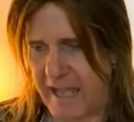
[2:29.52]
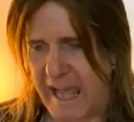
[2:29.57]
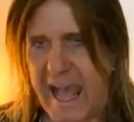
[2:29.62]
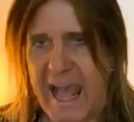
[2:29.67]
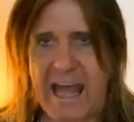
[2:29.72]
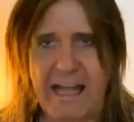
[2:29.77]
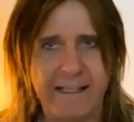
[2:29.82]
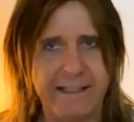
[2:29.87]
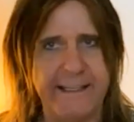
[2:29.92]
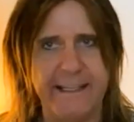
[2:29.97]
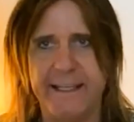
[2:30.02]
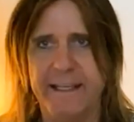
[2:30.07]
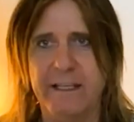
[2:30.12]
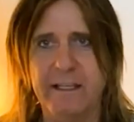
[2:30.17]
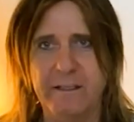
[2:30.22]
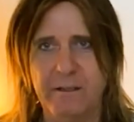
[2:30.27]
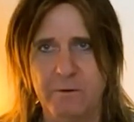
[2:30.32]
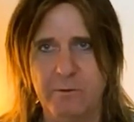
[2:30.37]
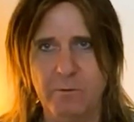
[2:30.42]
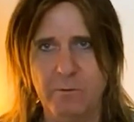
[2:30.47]
alley
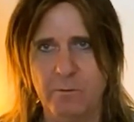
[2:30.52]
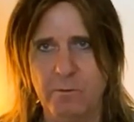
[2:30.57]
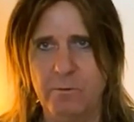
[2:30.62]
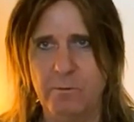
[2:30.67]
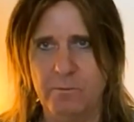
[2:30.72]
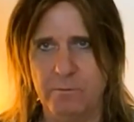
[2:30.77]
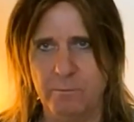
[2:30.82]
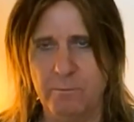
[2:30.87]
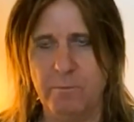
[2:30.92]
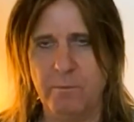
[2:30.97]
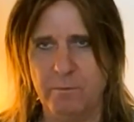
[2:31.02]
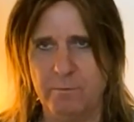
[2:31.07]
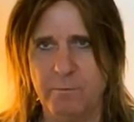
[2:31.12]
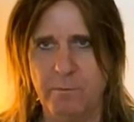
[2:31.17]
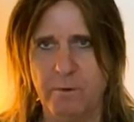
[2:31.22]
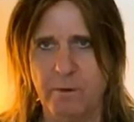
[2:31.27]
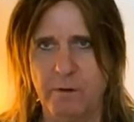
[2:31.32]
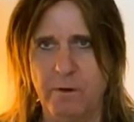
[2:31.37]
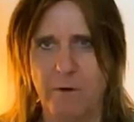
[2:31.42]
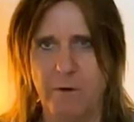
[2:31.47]

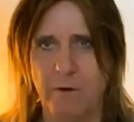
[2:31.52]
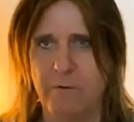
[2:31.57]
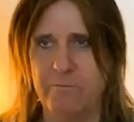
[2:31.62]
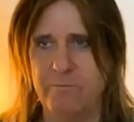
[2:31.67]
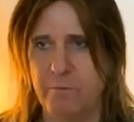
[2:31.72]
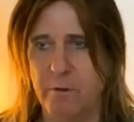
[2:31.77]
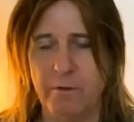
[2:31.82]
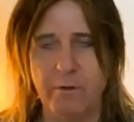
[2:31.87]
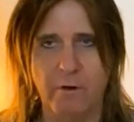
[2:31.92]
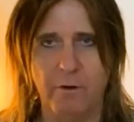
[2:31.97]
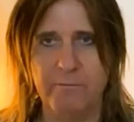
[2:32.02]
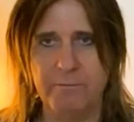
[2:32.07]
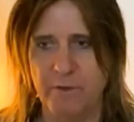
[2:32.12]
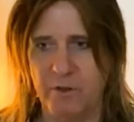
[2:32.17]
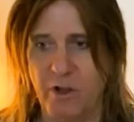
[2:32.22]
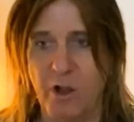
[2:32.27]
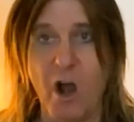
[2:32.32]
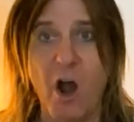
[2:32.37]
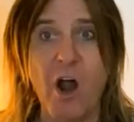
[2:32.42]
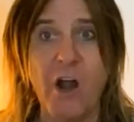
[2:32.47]
of
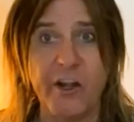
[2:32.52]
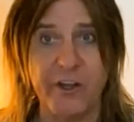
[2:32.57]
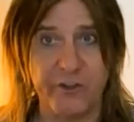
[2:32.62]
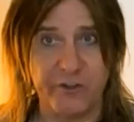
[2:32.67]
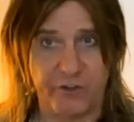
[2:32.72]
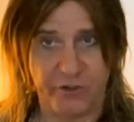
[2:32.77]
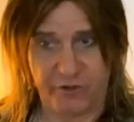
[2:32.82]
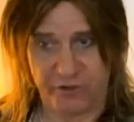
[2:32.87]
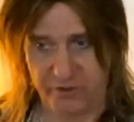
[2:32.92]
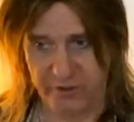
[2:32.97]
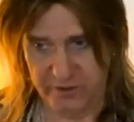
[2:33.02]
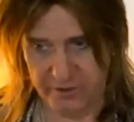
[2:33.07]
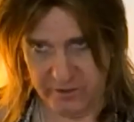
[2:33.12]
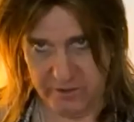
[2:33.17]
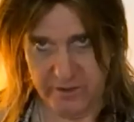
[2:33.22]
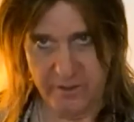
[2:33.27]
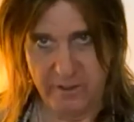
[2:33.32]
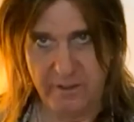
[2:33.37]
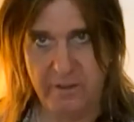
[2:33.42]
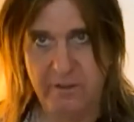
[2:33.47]
the guards
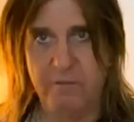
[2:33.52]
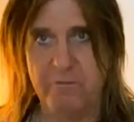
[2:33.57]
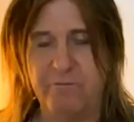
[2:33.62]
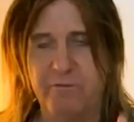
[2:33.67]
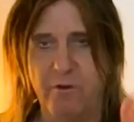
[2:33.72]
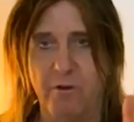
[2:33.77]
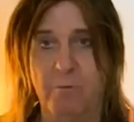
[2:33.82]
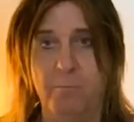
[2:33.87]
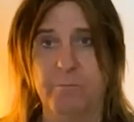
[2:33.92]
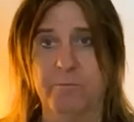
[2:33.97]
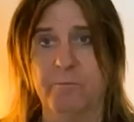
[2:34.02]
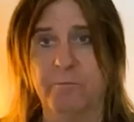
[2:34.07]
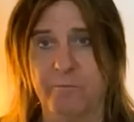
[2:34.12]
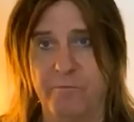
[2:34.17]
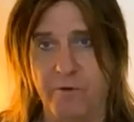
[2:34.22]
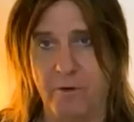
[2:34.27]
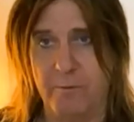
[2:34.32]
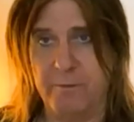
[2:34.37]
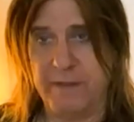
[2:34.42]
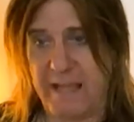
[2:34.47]
from
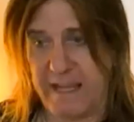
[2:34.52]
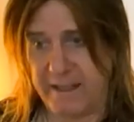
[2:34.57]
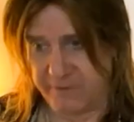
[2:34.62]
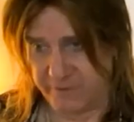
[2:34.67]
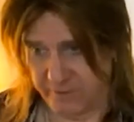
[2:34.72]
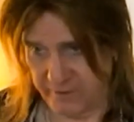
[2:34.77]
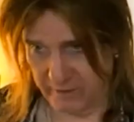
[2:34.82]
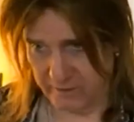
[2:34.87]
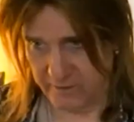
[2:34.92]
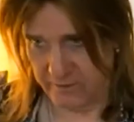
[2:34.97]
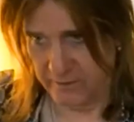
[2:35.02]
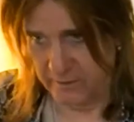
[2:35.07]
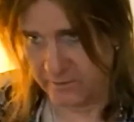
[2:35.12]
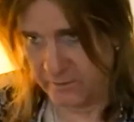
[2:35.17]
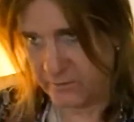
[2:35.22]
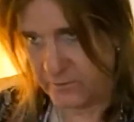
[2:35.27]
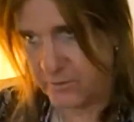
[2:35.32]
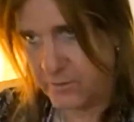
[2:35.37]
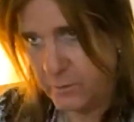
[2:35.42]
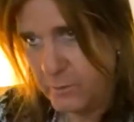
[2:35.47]
the exit
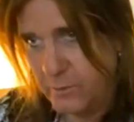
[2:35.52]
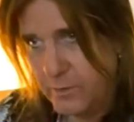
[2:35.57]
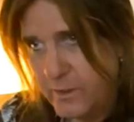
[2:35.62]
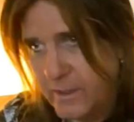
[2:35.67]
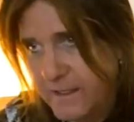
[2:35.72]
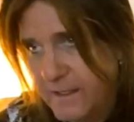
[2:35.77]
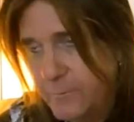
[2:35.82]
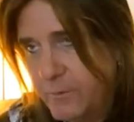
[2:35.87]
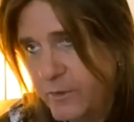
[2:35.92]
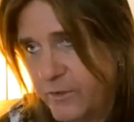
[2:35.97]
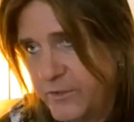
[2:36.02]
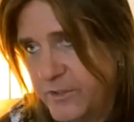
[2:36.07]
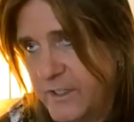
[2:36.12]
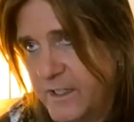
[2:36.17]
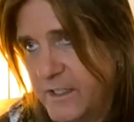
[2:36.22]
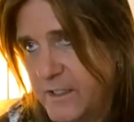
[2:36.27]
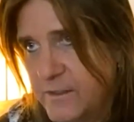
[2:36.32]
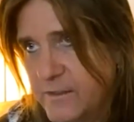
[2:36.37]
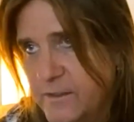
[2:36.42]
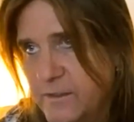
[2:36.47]
to the
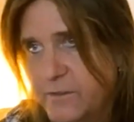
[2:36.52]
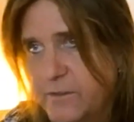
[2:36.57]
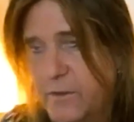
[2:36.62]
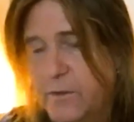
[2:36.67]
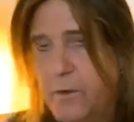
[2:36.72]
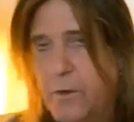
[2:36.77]
limousines, you